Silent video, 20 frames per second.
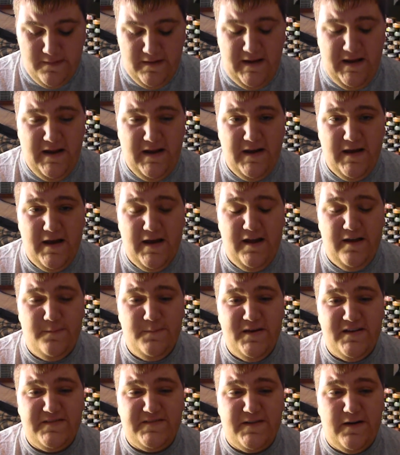And I'm
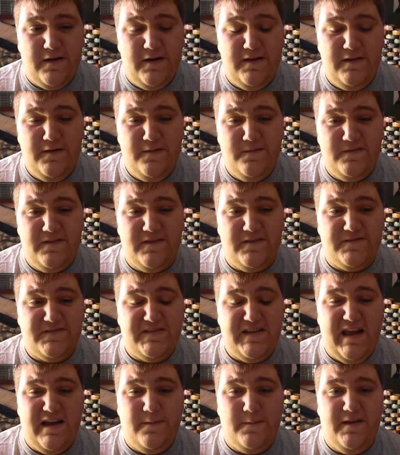going to start a new little
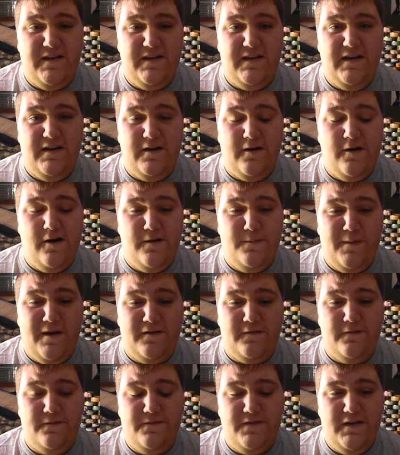segment here on my
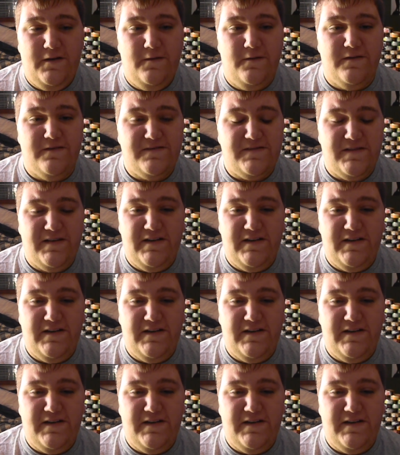reviews,